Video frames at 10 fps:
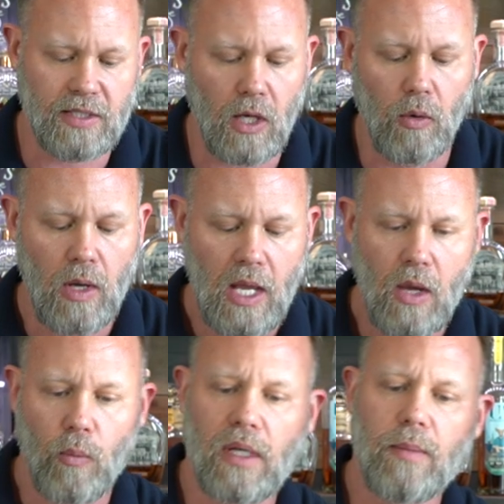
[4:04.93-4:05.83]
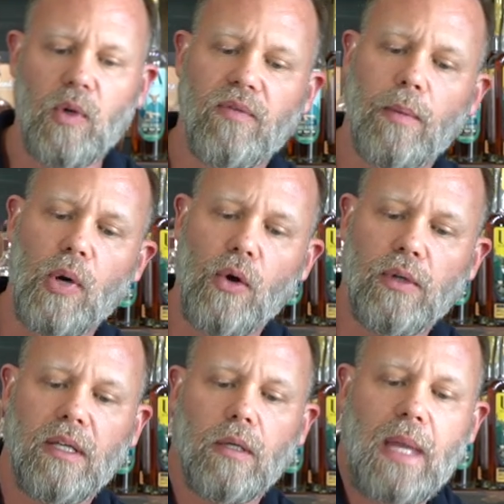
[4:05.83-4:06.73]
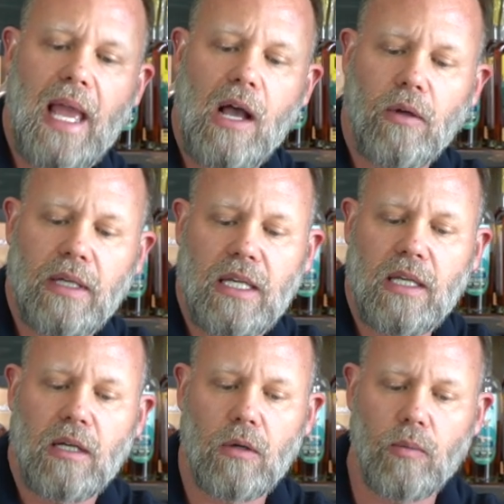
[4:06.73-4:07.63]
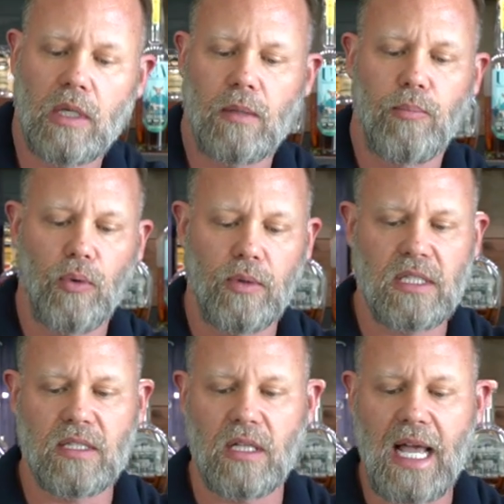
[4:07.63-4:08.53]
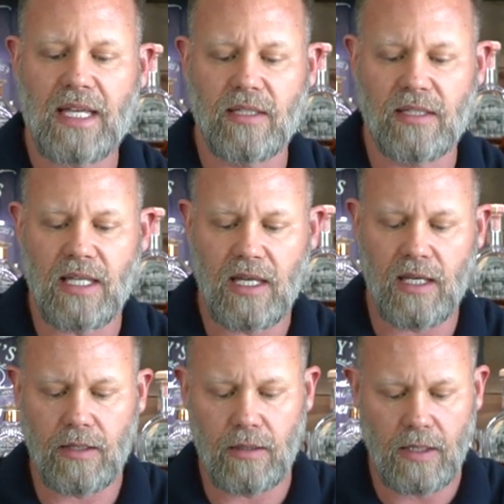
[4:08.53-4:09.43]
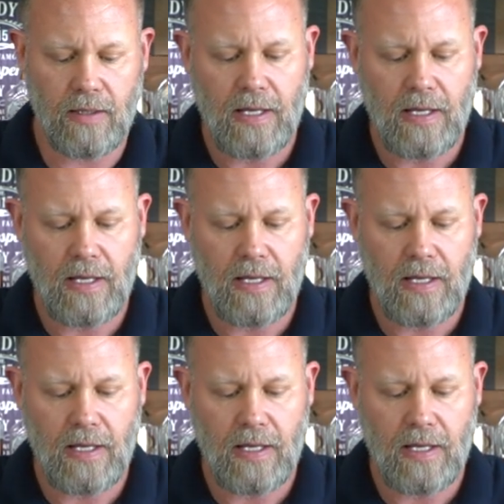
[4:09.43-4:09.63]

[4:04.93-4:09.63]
So we're going to move the podium out here. We're going to pull these glasses in.